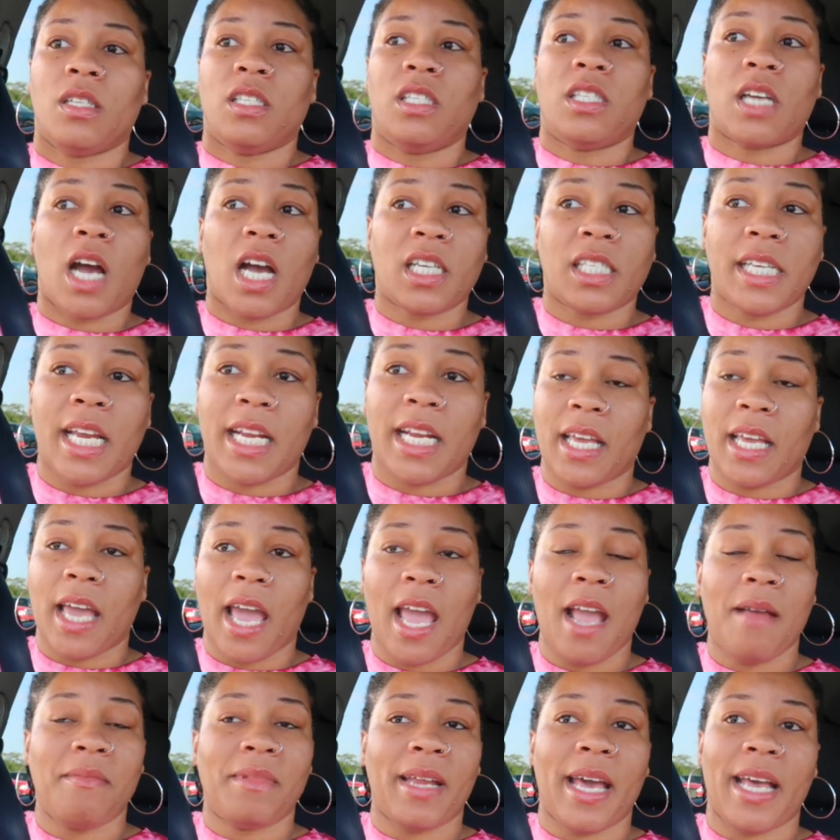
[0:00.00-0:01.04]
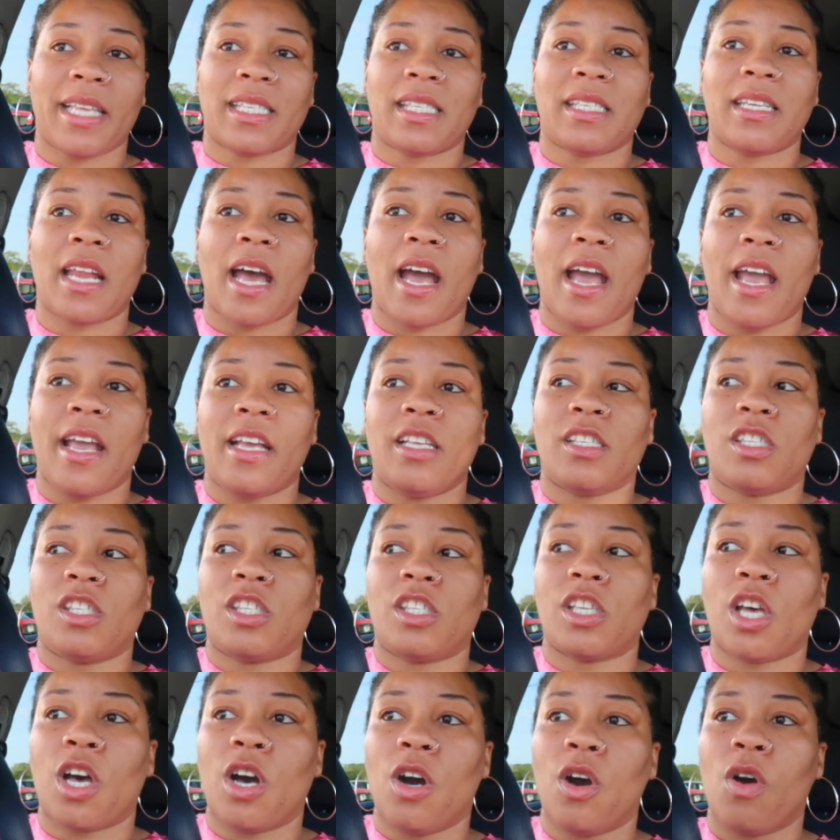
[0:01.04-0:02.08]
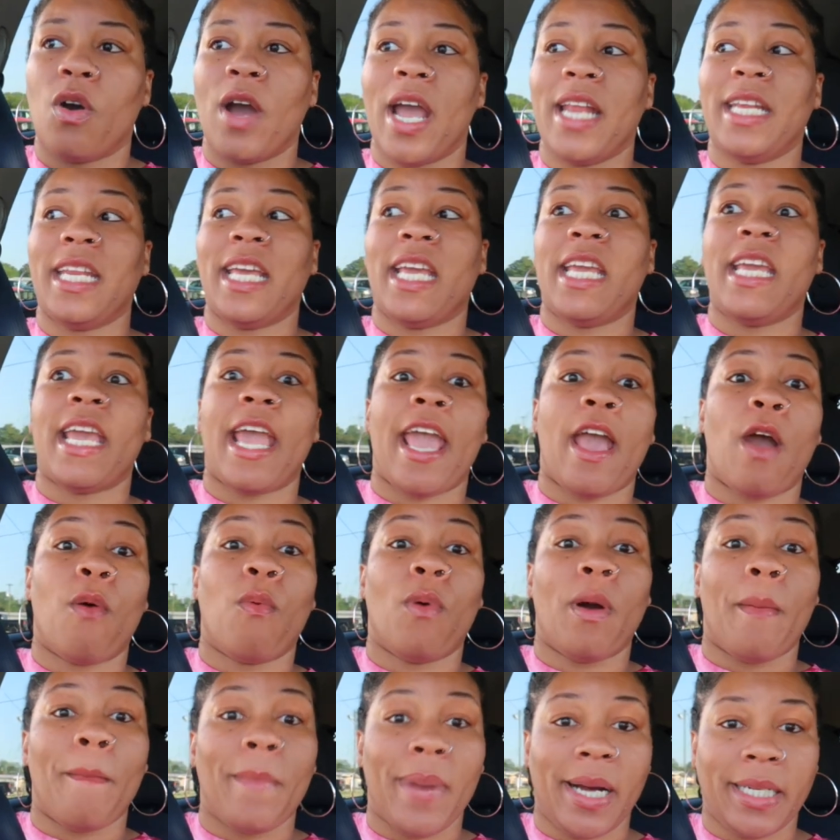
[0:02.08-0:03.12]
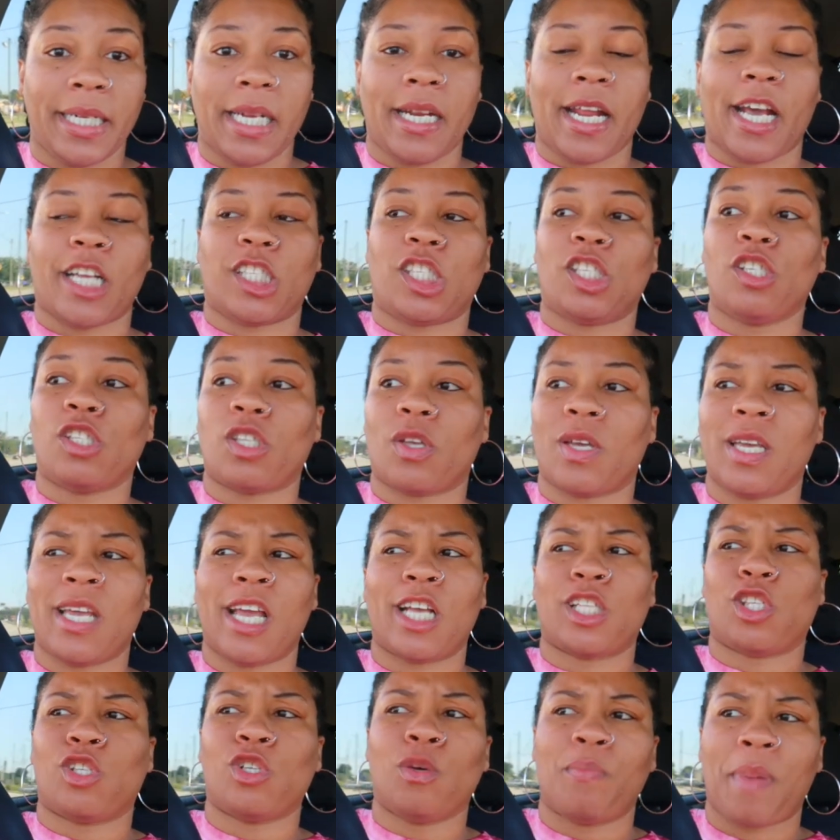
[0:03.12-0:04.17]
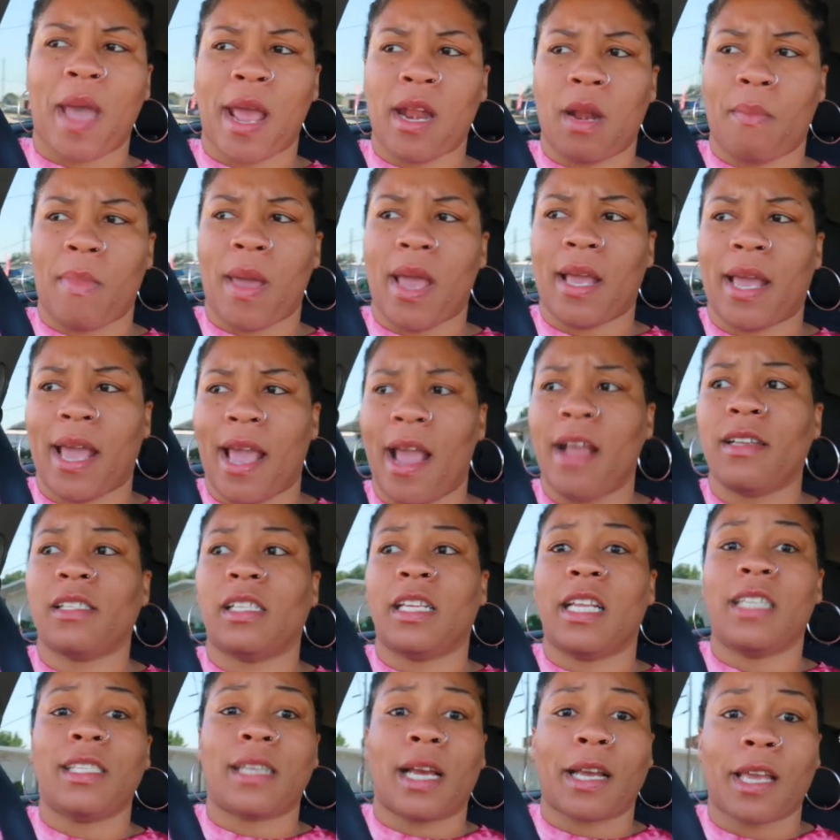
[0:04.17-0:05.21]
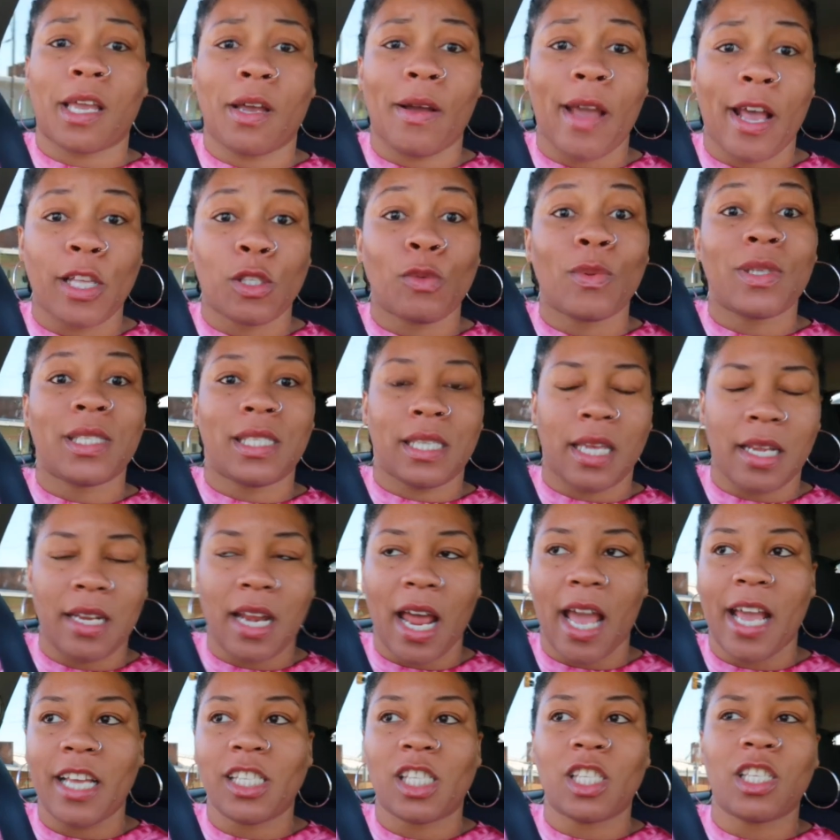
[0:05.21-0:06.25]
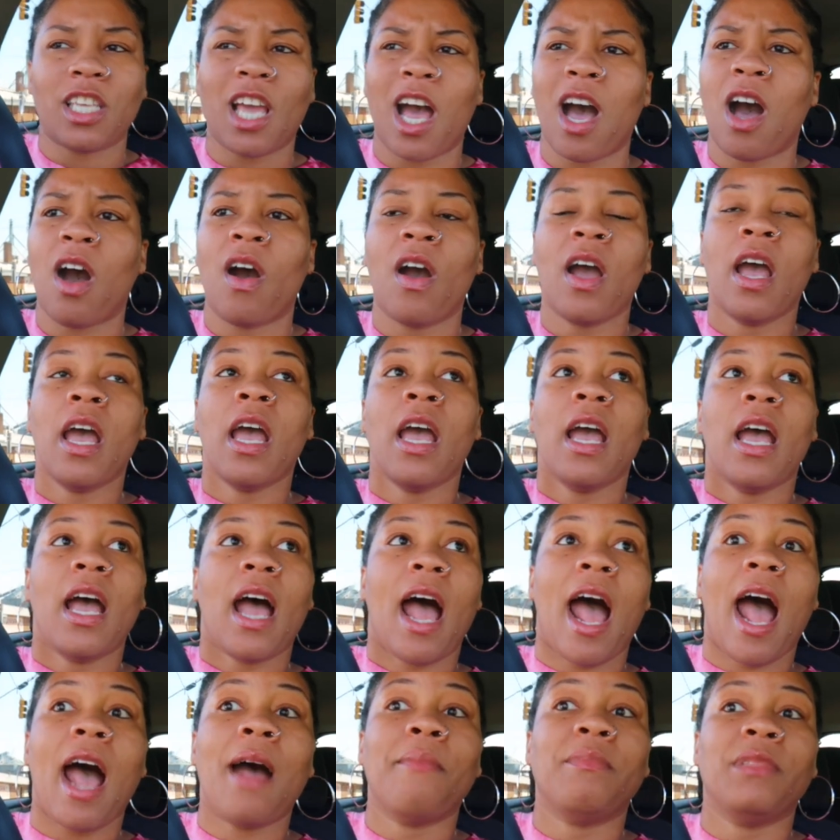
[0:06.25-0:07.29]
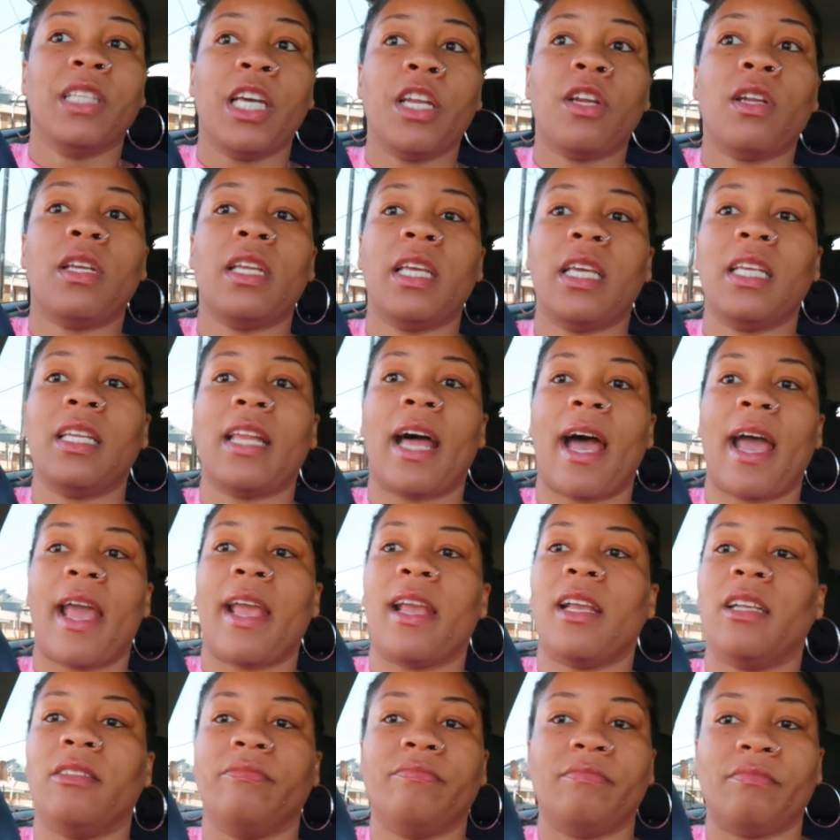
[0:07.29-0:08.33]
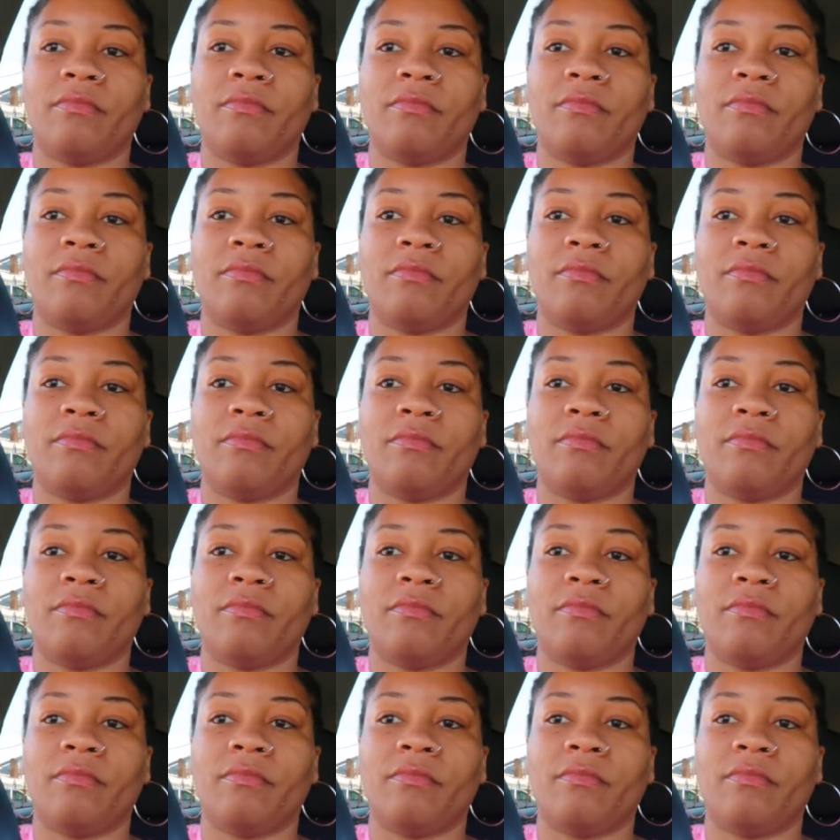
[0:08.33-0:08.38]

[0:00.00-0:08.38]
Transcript: Josh game last night, so, and then he had one Monday night too, so he had two back-to-back games, and then Jaquille has one tonight. So y'all, I'm literally like,